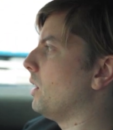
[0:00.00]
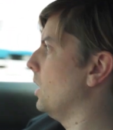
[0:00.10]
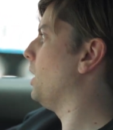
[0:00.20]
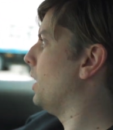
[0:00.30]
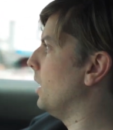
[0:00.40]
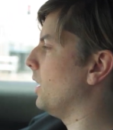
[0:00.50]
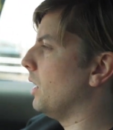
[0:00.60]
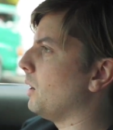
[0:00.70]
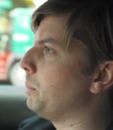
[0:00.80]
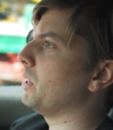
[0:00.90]

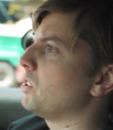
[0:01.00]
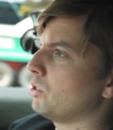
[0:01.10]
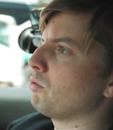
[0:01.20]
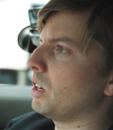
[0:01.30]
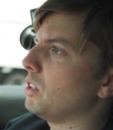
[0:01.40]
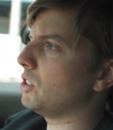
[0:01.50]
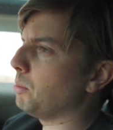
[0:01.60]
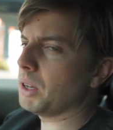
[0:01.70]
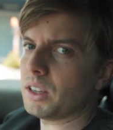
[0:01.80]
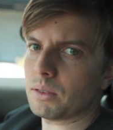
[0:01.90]
uh, but just written to
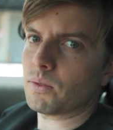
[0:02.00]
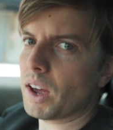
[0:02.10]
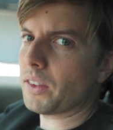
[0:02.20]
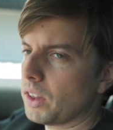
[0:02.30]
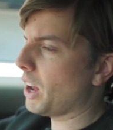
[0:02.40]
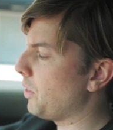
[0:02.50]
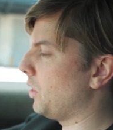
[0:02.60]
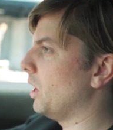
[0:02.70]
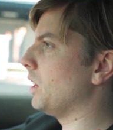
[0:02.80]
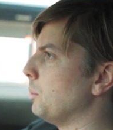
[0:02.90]
be at, at
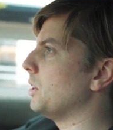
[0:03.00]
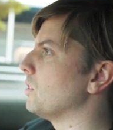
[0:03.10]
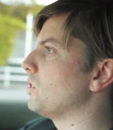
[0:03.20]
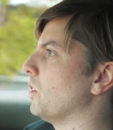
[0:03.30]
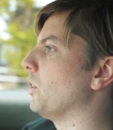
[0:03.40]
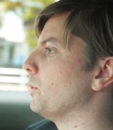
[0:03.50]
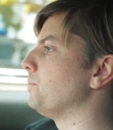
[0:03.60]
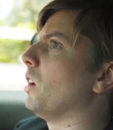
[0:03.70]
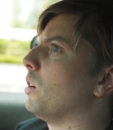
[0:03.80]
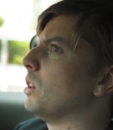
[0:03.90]
that limit. So
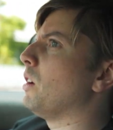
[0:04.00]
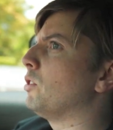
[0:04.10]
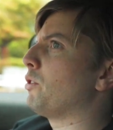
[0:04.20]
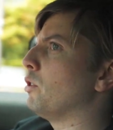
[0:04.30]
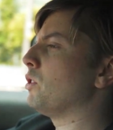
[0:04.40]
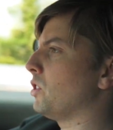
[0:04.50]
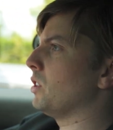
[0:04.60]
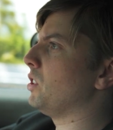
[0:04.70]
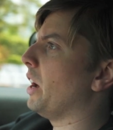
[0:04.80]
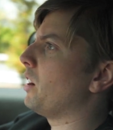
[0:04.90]
we'd love to throw this on
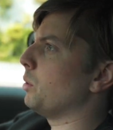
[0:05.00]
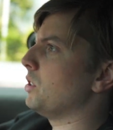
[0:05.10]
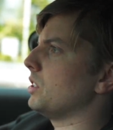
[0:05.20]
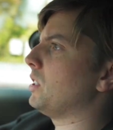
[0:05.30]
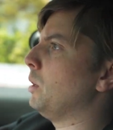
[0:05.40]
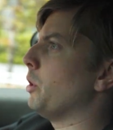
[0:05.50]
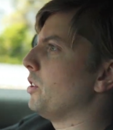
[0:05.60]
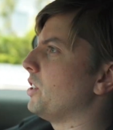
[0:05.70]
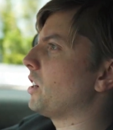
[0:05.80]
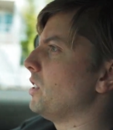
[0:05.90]
the dyno and just see where
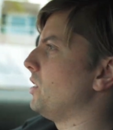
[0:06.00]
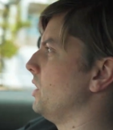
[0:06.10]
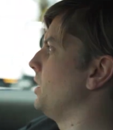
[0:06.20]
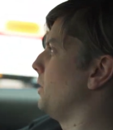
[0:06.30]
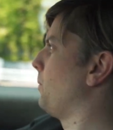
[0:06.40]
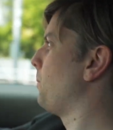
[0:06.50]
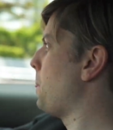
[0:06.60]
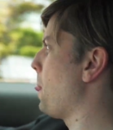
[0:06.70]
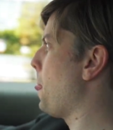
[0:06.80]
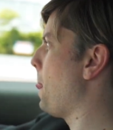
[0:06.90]
it's actually sitting.
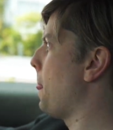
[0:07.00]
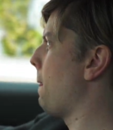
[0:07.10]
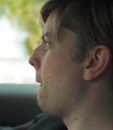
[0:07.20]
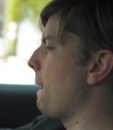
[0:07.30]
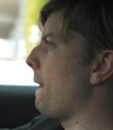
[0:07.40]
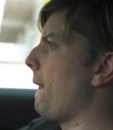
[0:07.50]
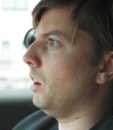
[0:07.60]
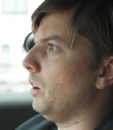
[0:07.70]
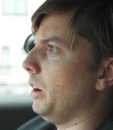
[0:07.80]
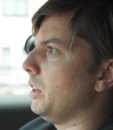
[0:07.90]

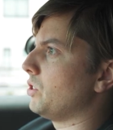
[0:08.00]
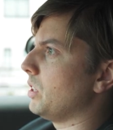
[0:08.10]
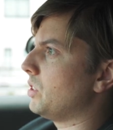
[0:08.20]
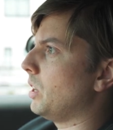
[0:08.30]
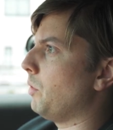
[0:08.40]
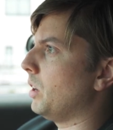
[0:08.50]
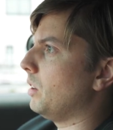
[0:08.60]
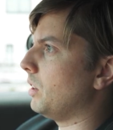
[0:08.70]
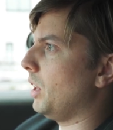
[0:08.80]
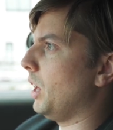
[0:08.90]
All right, so let's give it
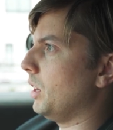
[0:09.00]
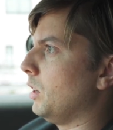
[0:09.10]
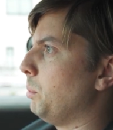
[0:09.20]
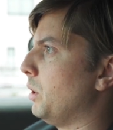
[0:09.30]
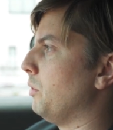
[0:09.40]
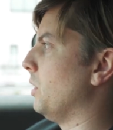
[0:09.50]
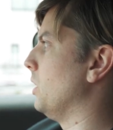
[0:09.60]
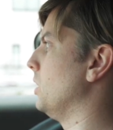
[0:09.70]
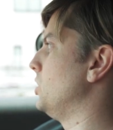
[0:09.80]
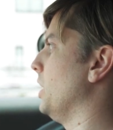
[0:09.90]
a little bit of
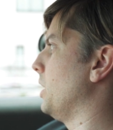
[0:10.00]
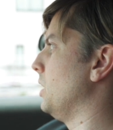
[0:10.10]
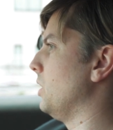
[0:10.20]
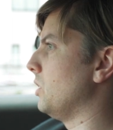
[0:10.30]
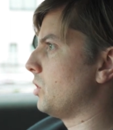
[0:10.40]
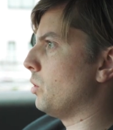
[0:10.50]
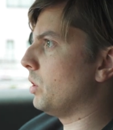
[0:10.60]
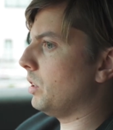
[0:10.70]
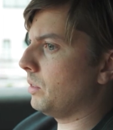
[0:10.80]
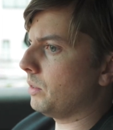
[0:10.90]
a check in this corner.